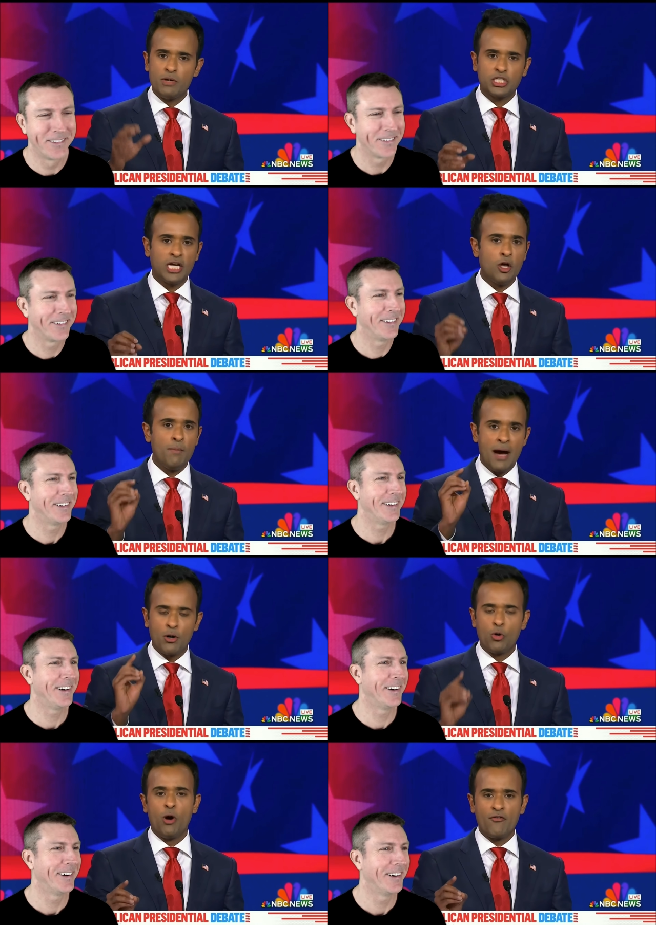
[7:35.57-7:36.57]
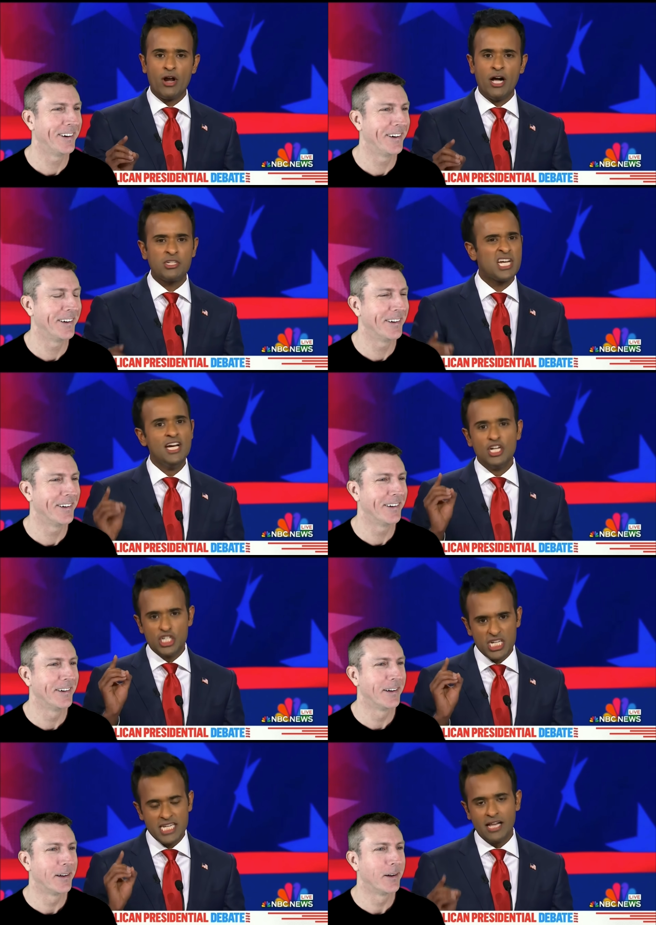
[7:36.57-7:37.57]
Speaker 1: Michelle Obama or whoever else. All right,
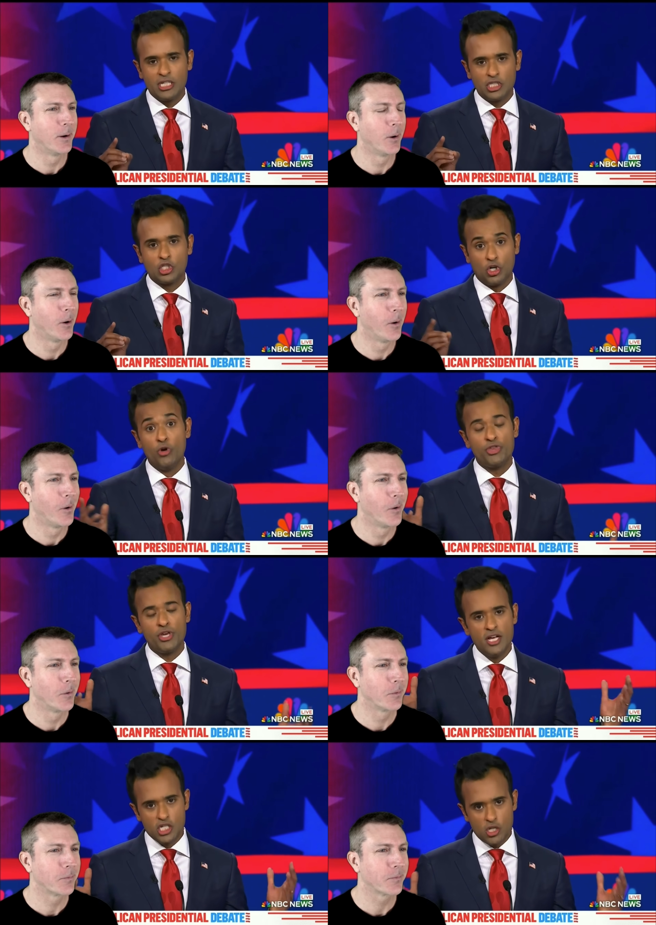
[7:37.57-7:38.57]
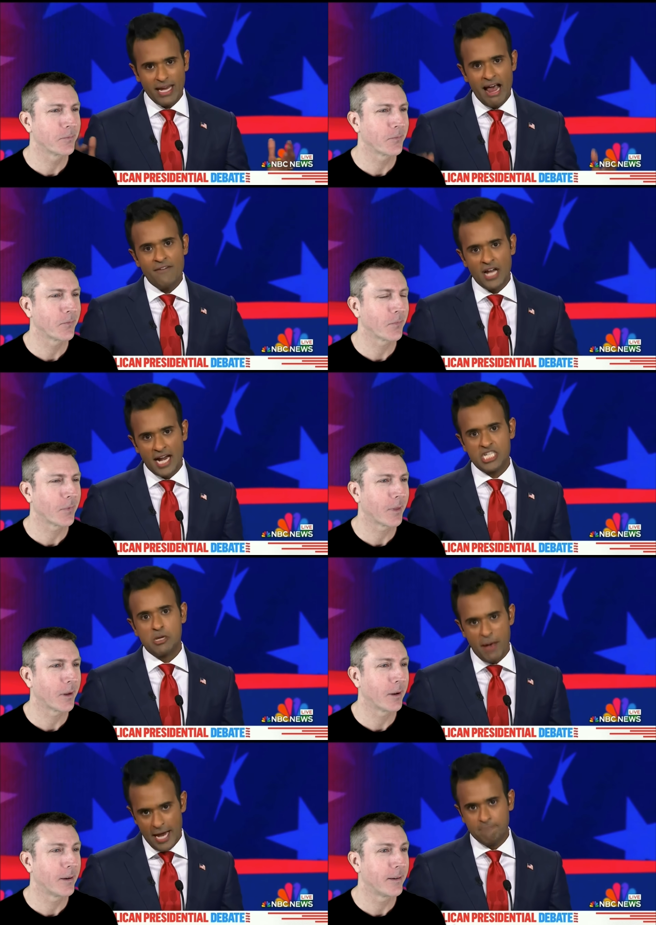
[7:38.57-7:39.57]
Just Mr. tell us the truth so we can have an honest
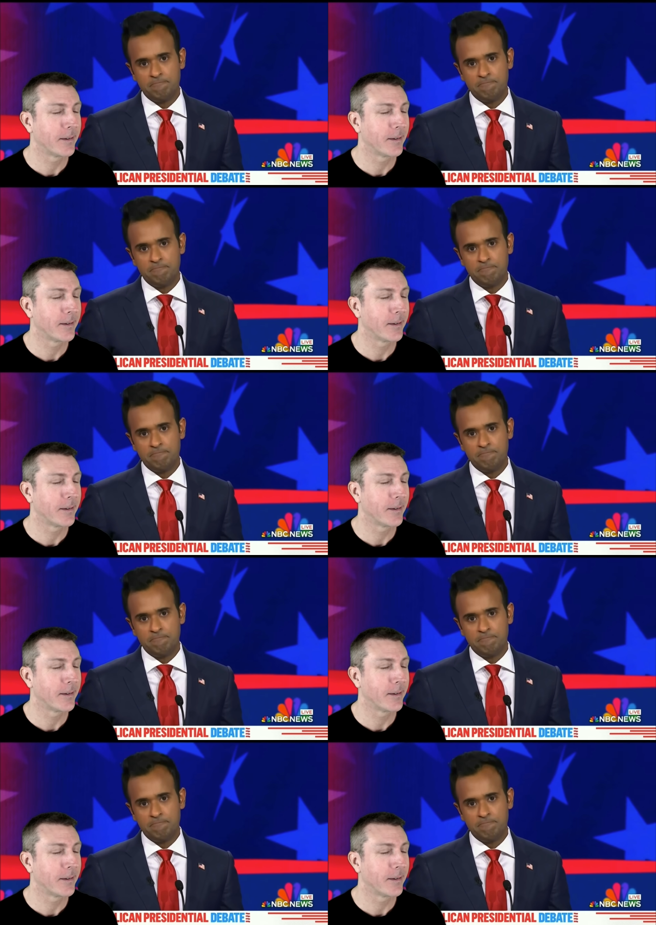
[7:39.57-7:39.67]
debate.